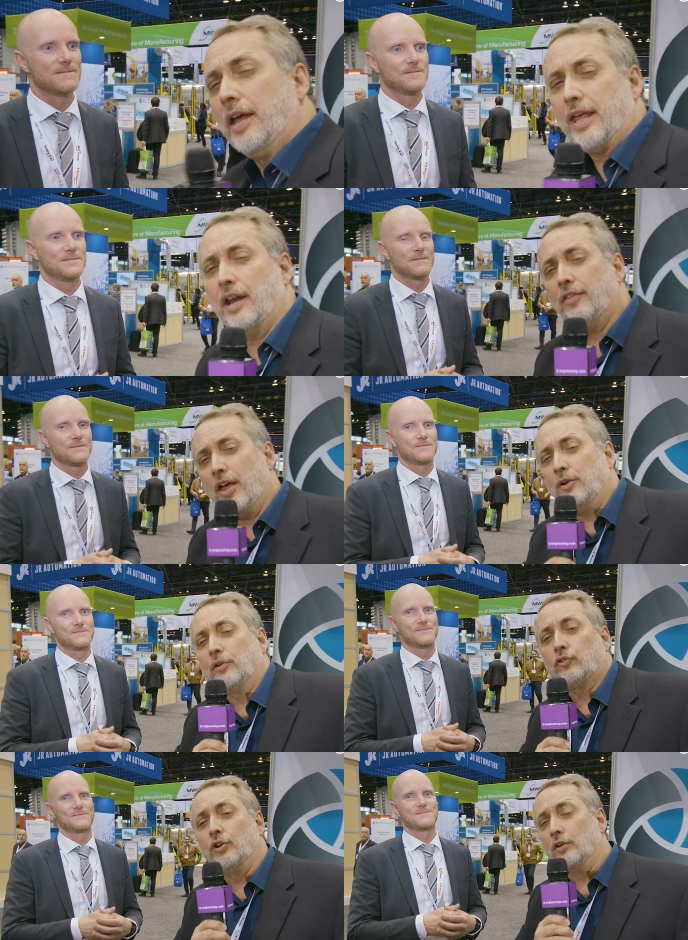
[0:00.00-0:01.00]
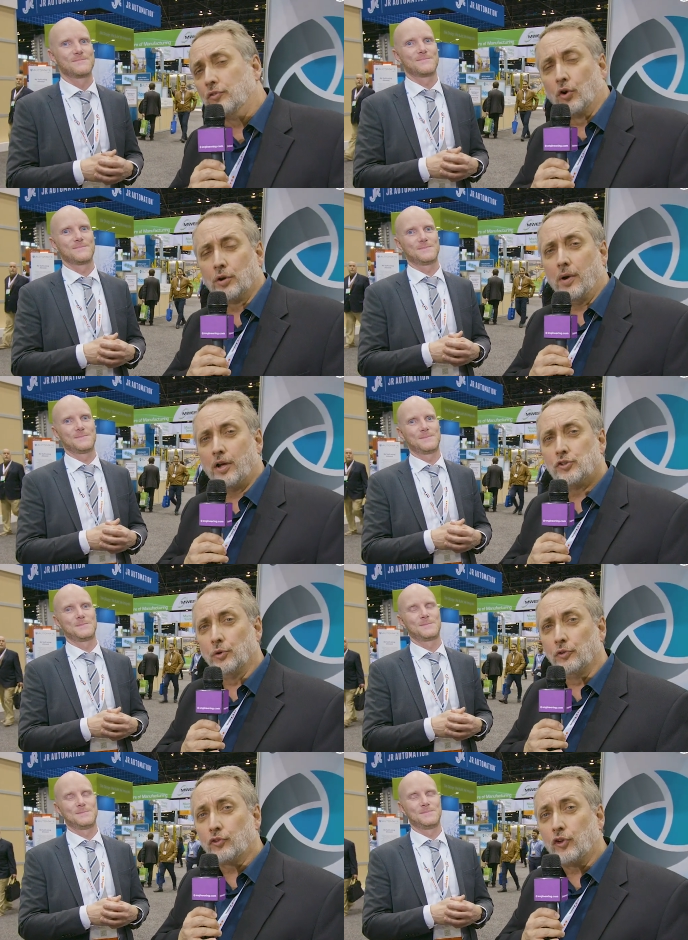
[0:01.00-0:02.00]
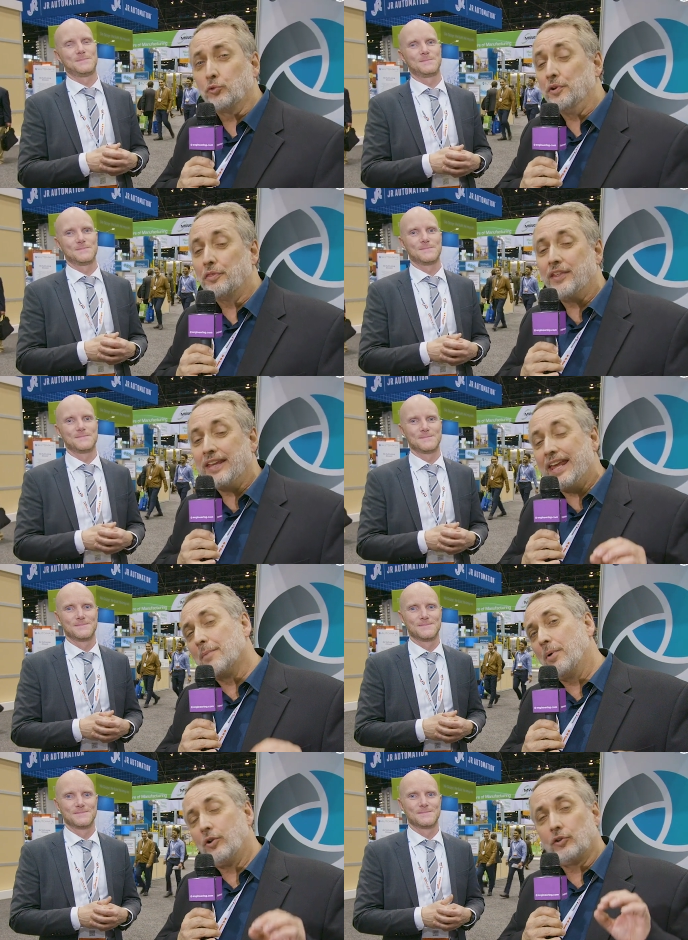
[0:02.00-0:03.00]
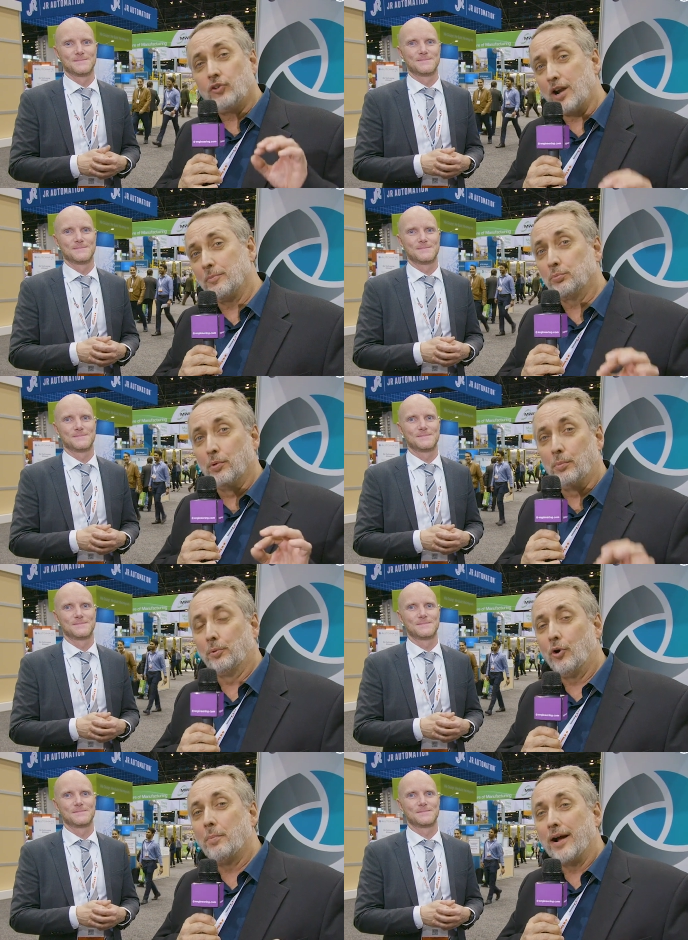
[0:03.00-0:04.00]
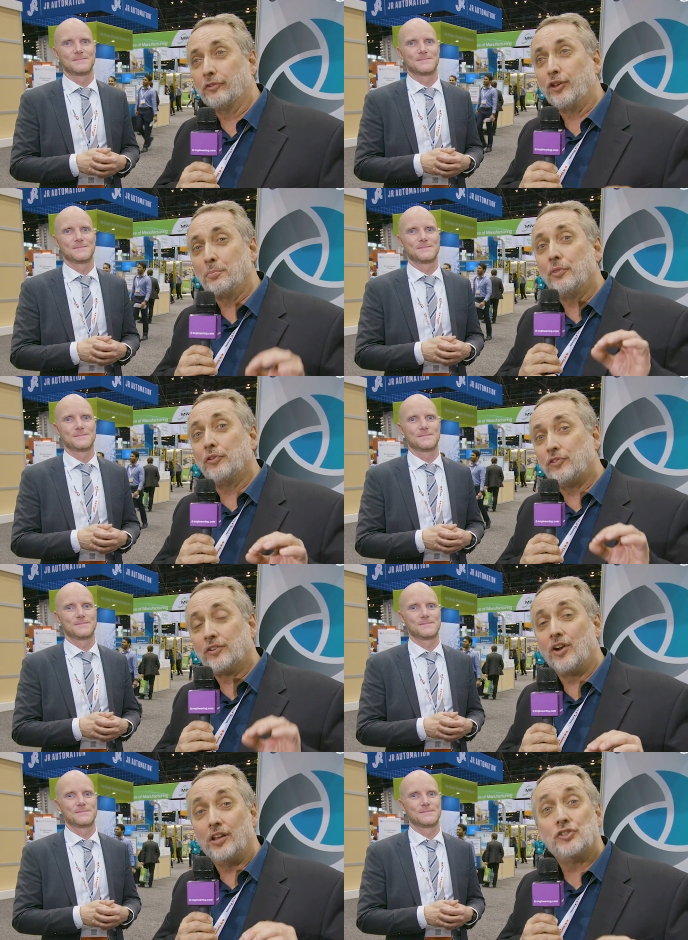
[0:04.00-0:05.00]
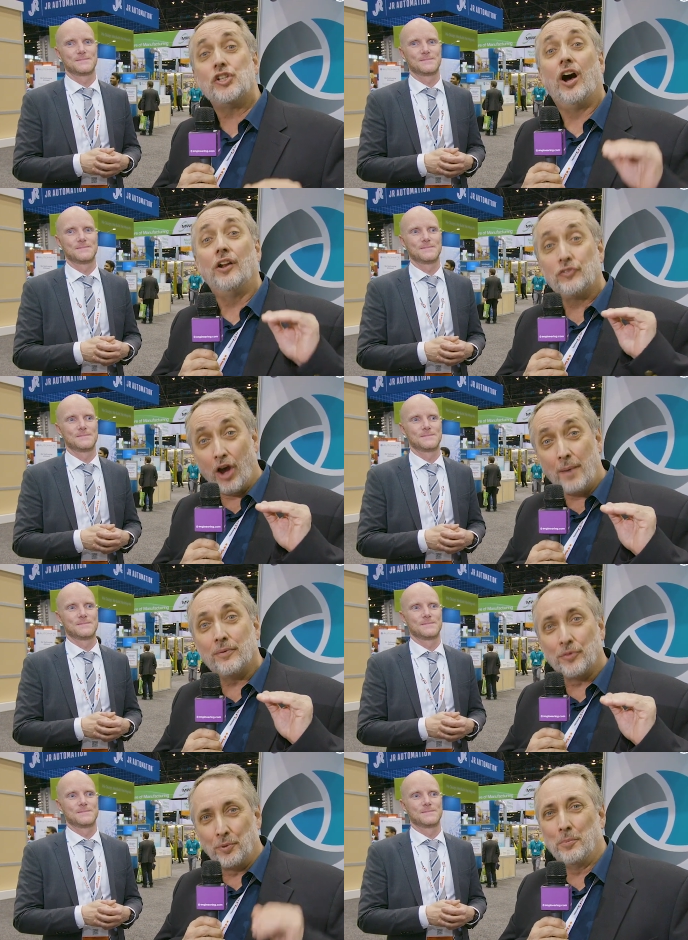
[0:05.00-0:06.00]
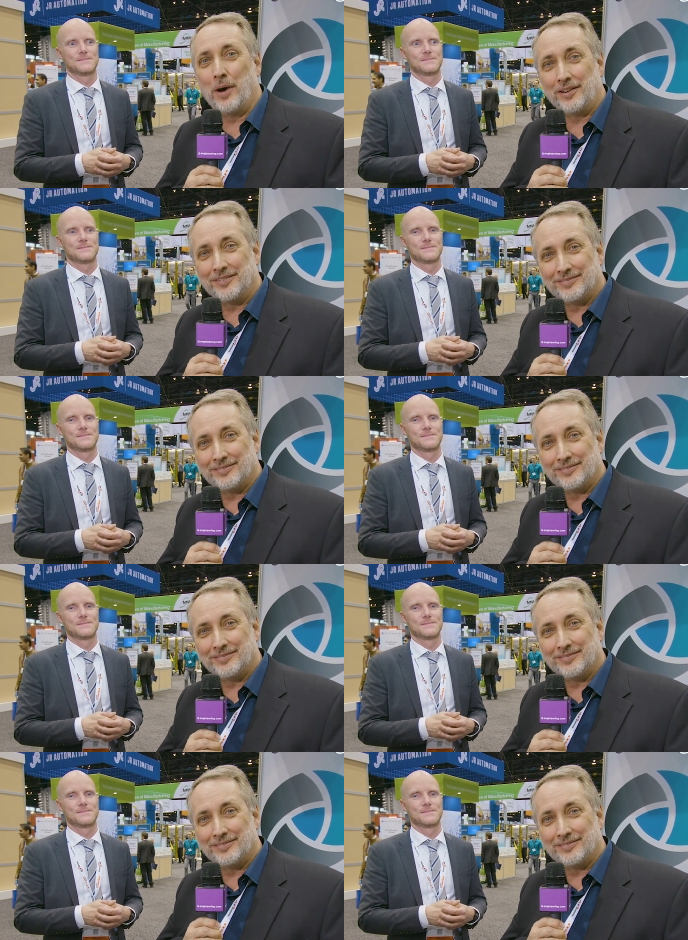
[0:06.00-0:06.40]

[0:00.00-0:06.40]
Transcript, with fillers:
Speaker 1: Kenneth Henriksen of Nord Modules says when you're thinking about autonomous mobile robots, think about the technology on top of the robot.